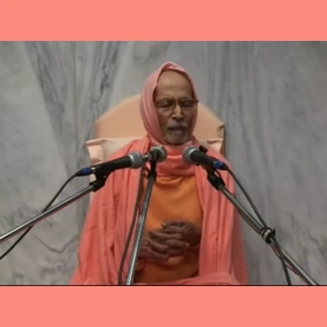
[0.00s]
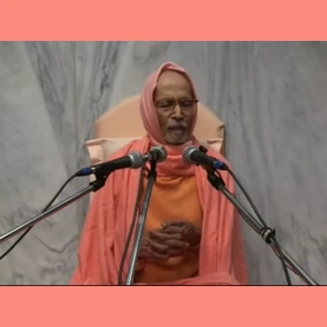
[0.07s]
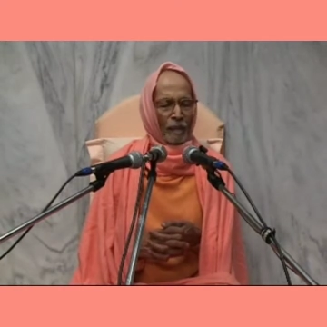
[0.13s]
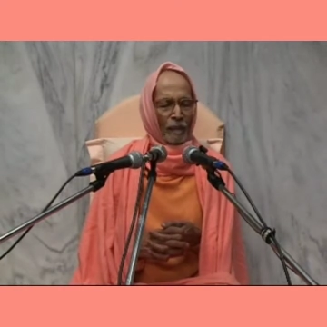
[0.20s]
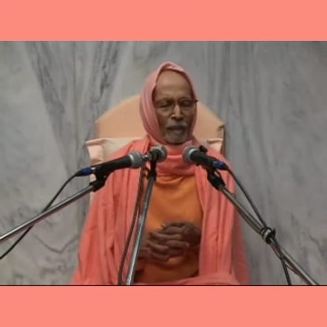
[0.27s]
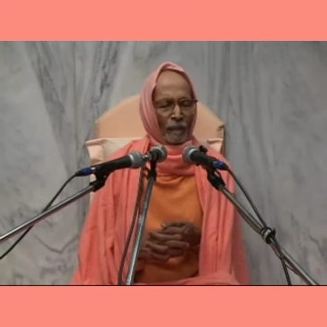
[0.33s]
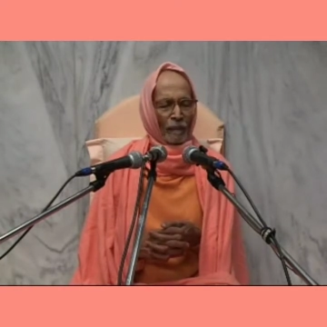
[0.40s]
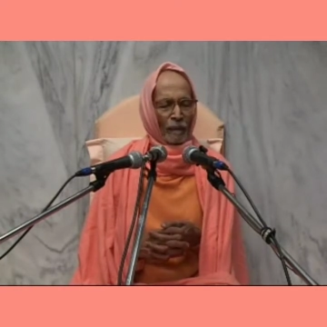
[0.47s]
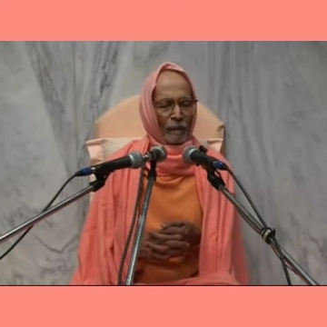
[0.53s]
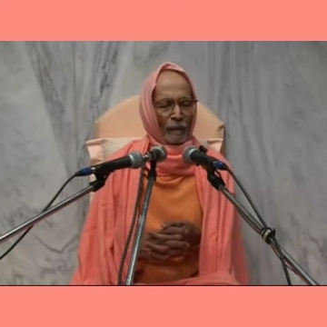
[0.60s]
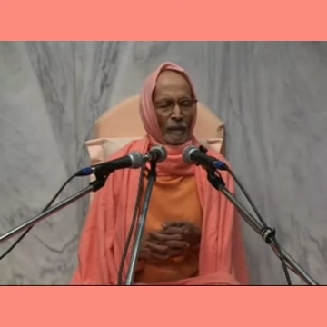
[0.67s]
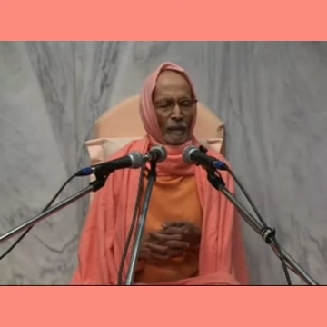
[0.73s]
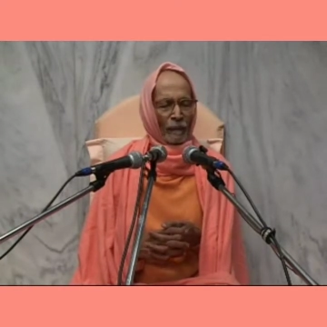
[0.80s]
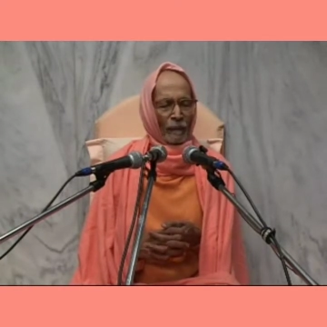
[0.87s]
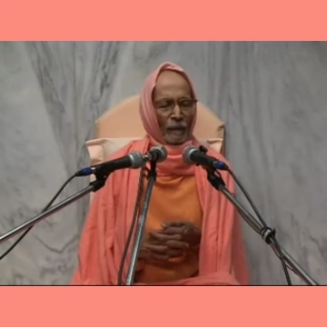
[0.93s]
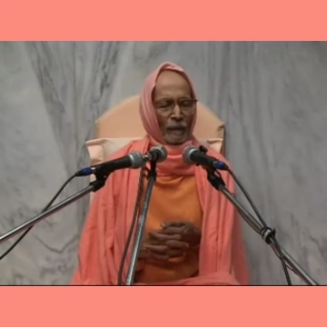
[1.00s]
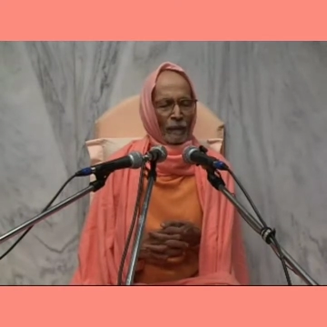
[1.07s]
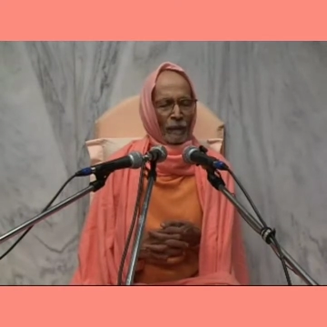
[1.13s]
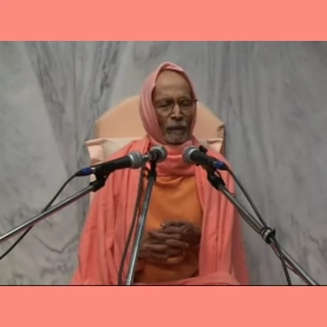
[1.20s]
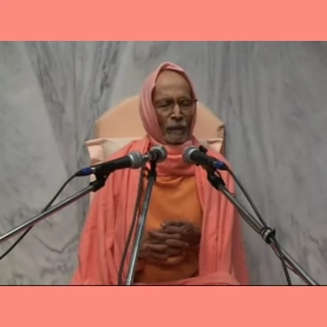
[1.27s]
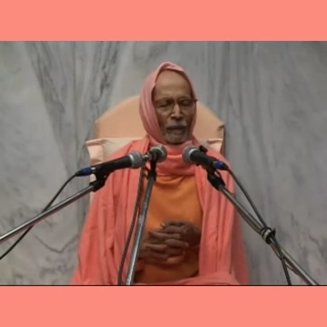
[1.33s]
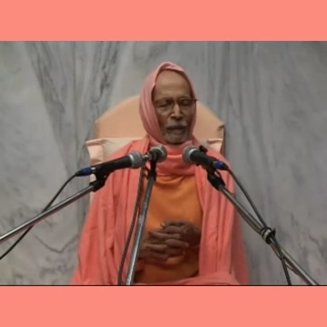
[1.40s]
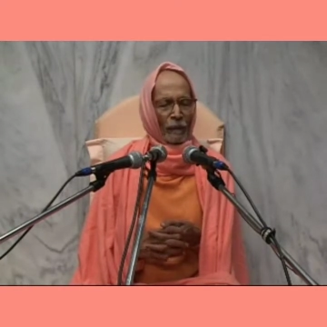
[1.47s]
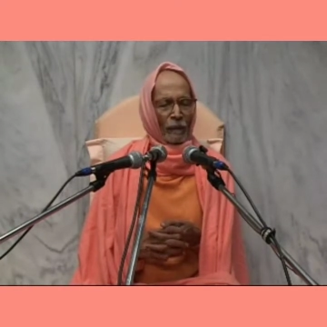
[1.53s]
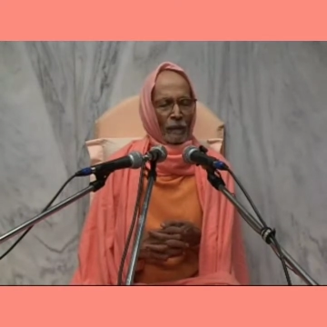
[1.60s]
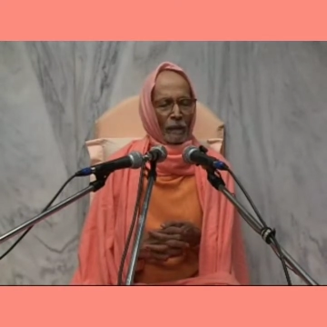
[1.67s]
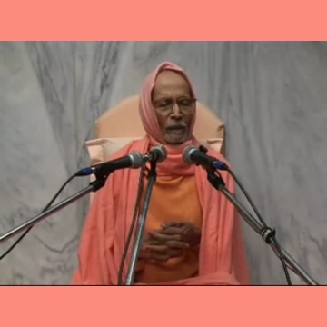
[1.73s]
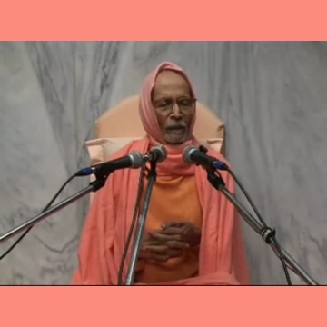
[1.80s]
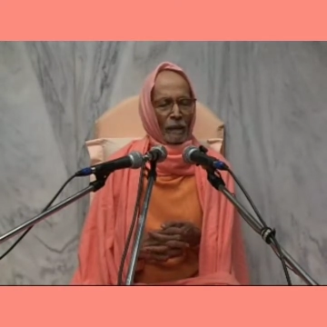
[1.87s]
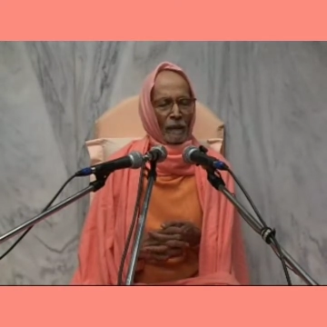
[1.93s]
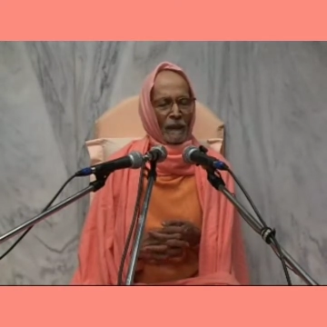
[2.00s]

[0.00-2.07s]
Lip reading: Nobody speaks.